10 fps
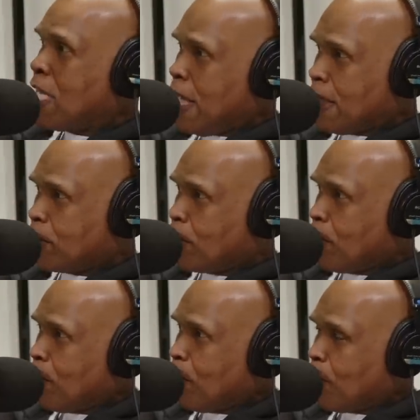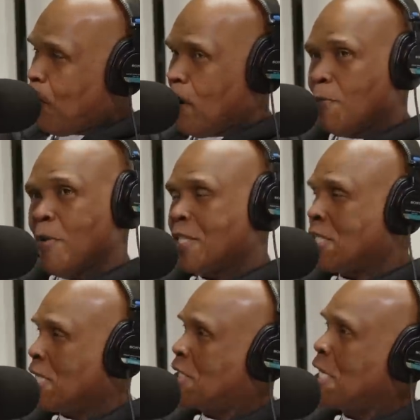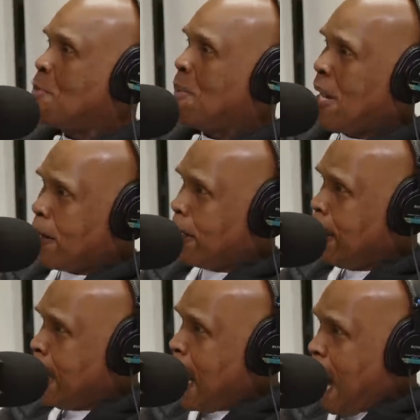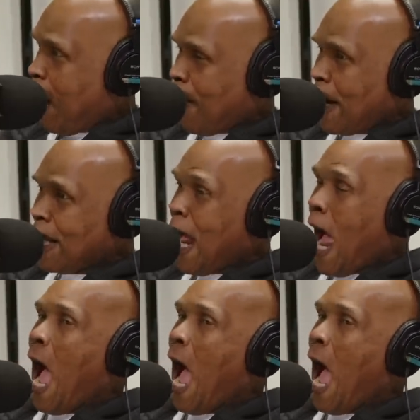kids, seven growing up with a single parent. Yeah. All righty.